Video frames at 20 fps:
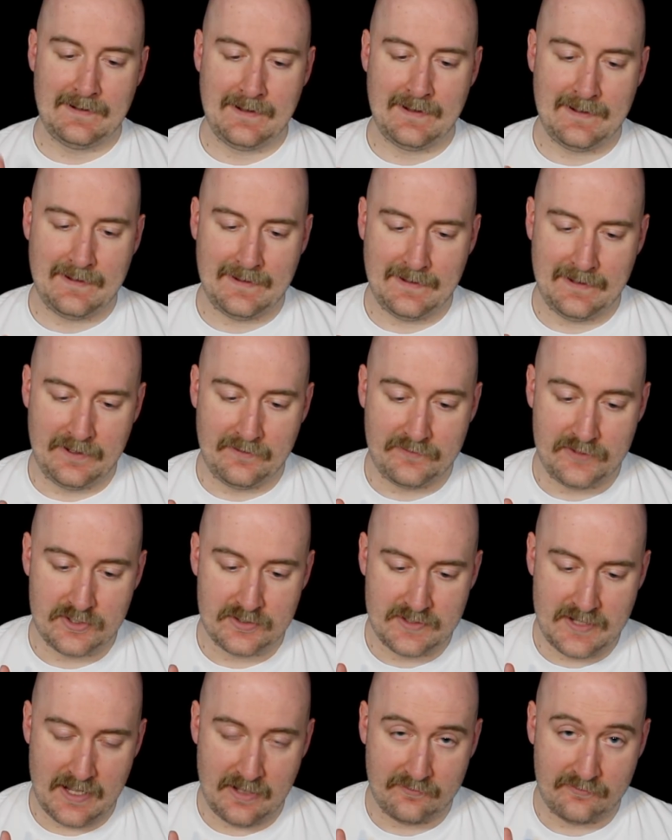If you're
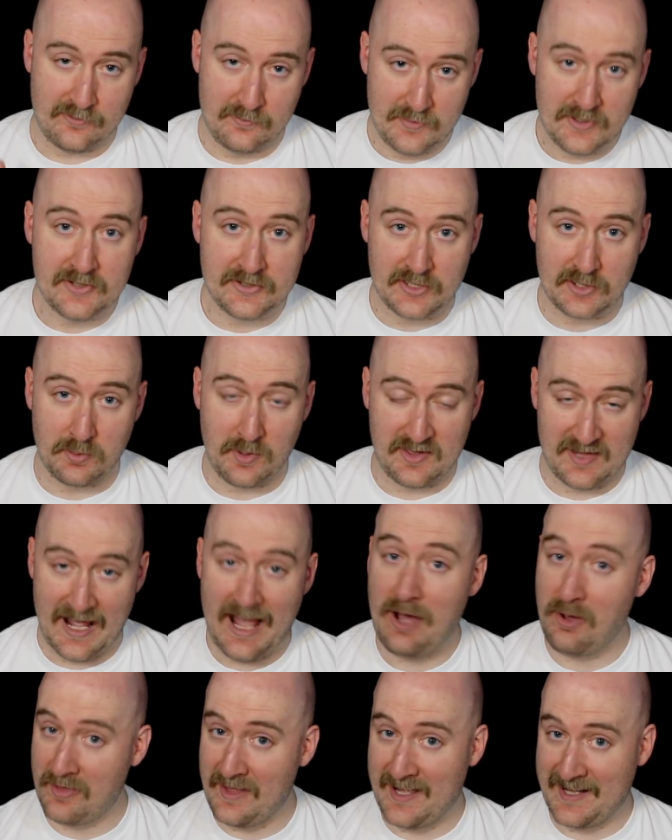not familiar with
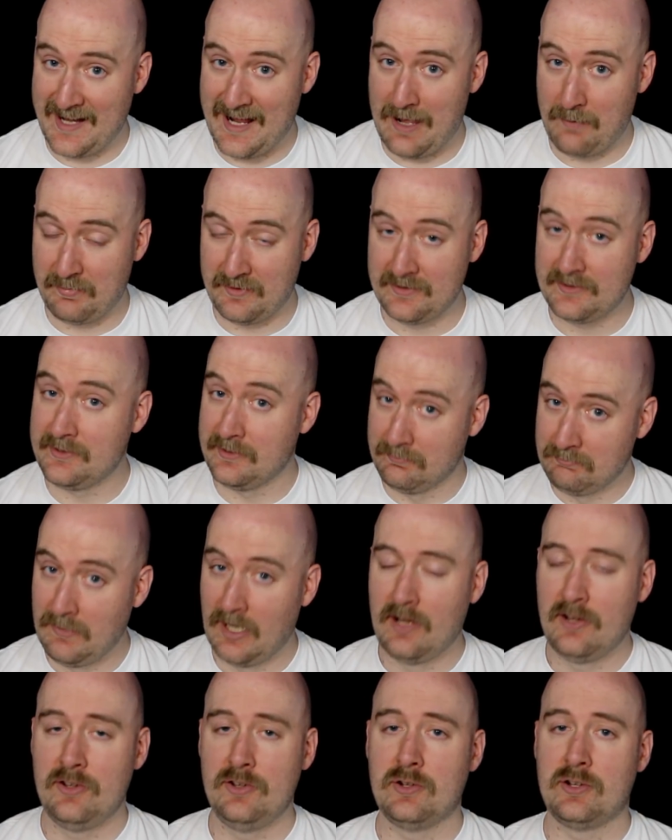how that happened,
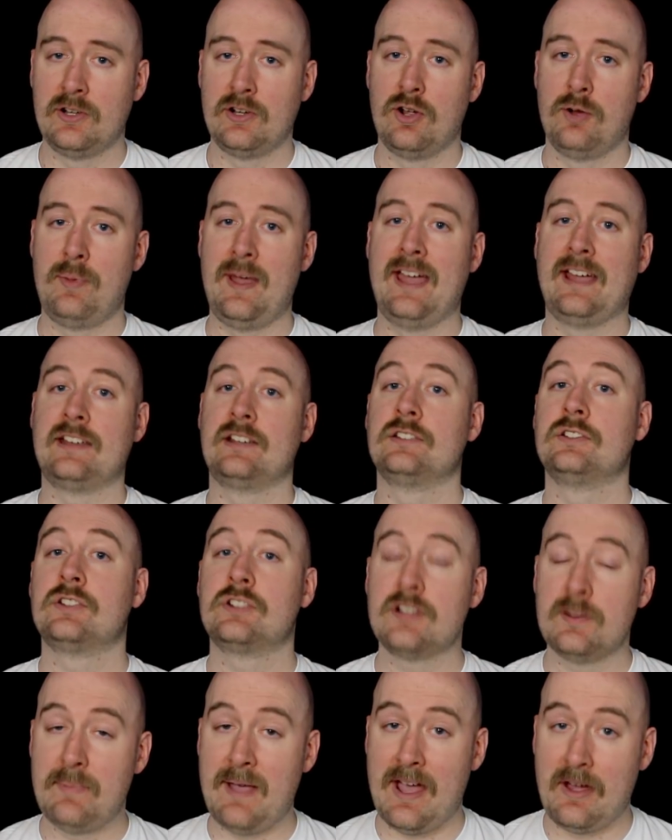you can go back and
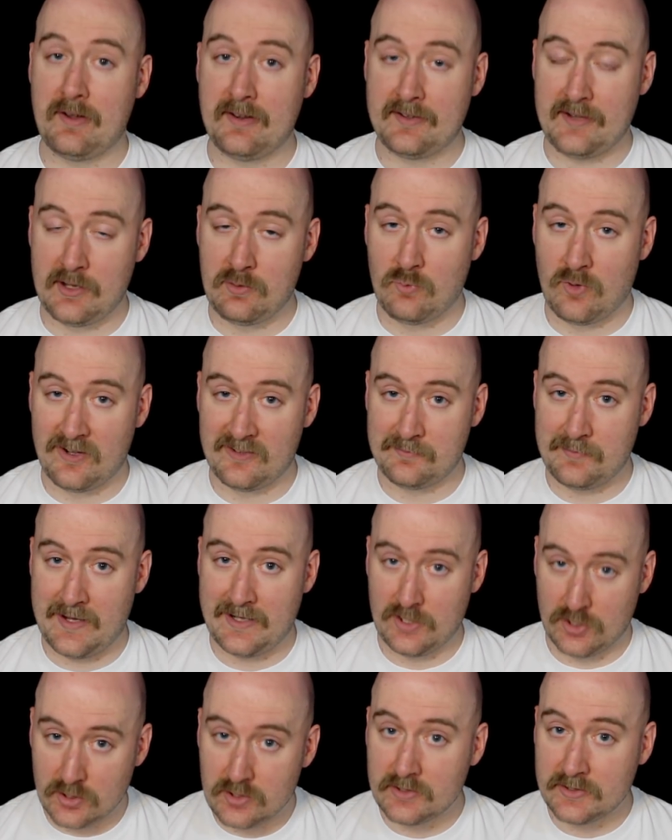learn about it in one of
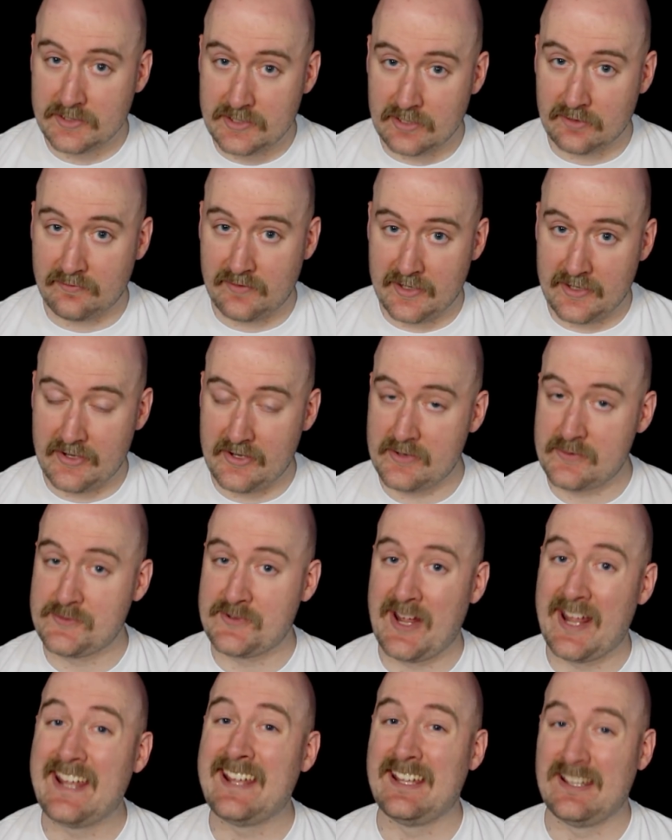my earlier
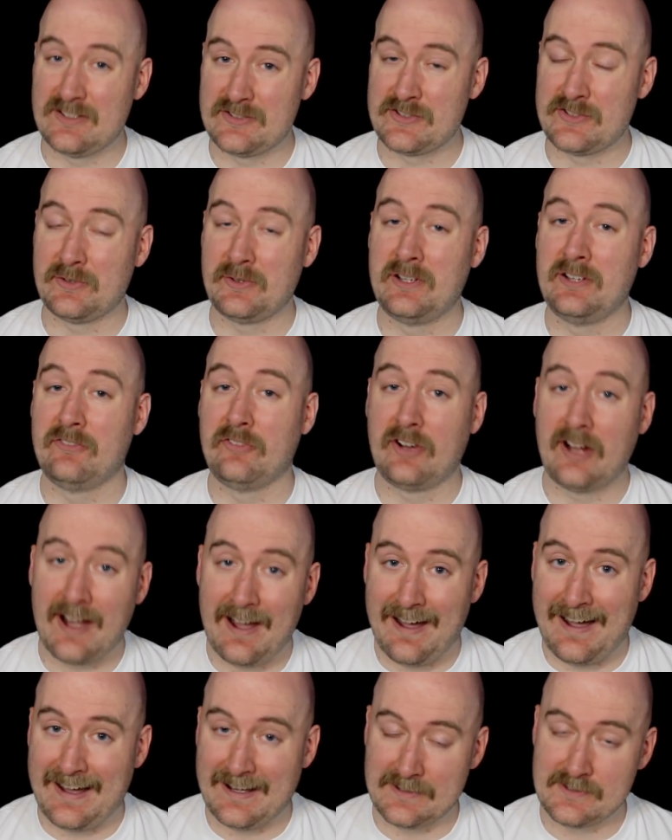videos, A History of
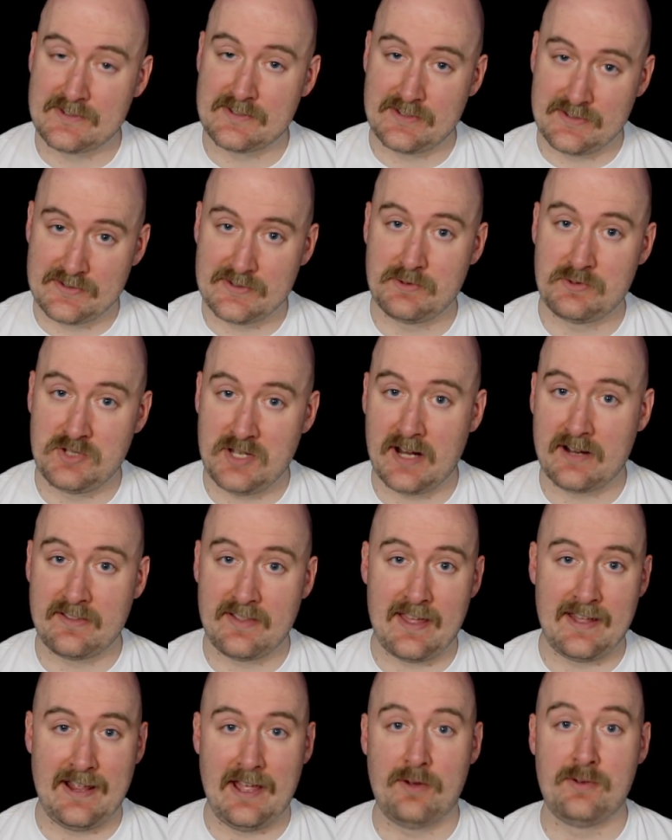Gods, so check
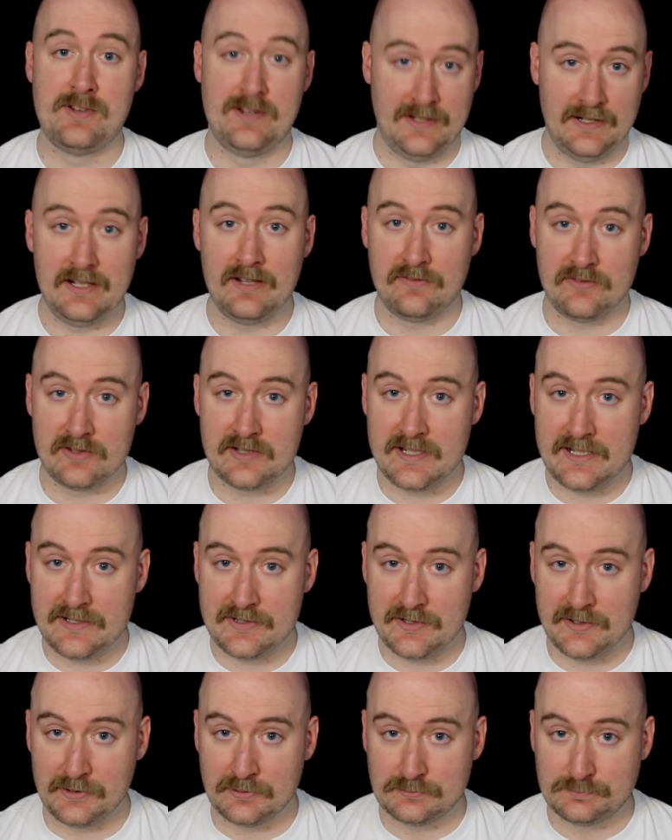that out if you need
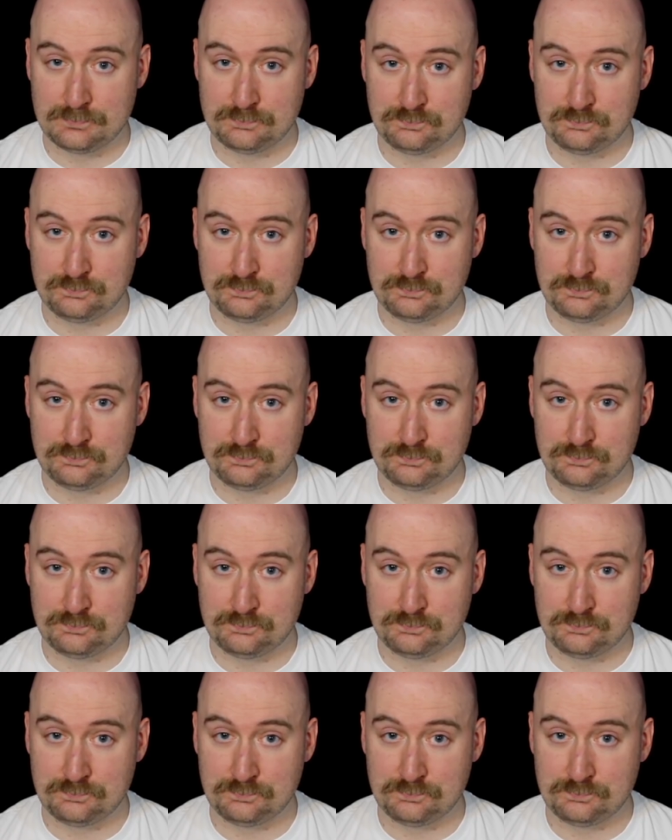to.